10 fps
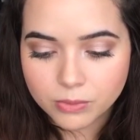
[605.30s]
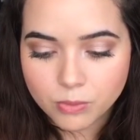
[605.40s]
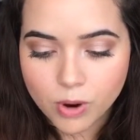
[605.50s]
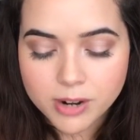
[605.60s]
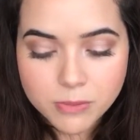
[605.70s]

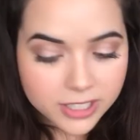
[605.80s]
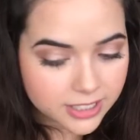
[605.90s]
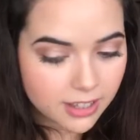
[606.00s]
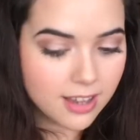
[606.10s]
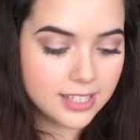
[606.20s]
one more
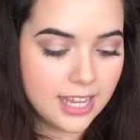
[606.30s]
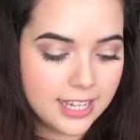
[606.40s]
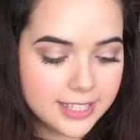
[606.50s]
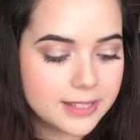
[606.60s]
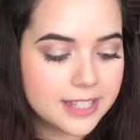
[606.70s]
deluxe
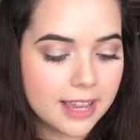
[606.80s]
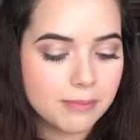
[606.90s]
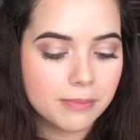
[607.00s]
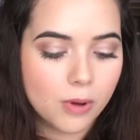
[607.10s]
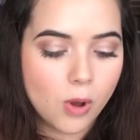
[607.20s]
size
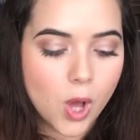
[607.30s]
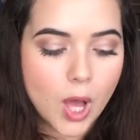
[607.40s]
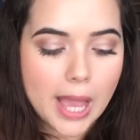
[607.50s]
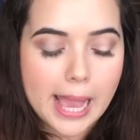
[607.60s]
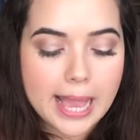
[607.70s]

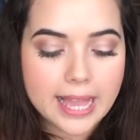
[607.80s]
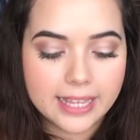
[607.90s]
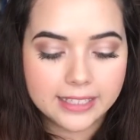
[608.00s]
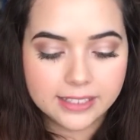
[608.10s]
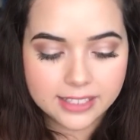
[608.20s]
sample,
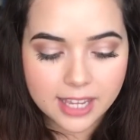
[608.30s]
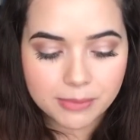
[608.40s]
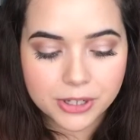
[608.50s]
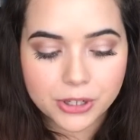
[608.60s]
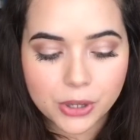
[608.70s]
and
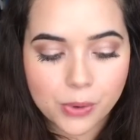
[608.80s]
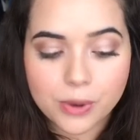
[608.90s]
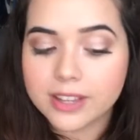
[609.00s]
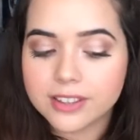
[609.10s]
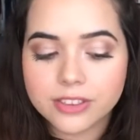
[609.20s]
I'm going to go
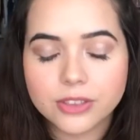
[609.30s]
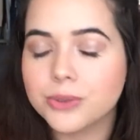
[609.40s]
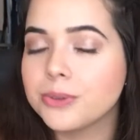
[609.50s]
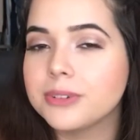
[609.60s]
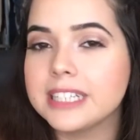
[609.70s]
with
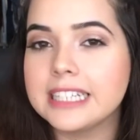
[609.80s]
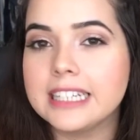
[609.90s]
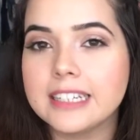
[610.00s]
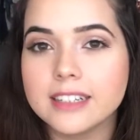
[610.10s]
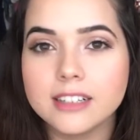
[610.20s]

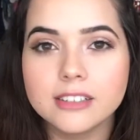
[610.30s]
three